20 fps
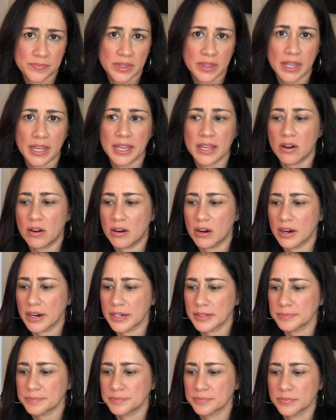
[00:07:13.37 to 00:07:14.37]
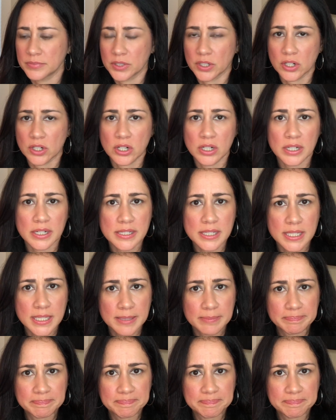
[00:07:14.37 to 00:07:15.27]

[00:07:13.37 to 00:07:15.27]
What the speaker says: They're cooks,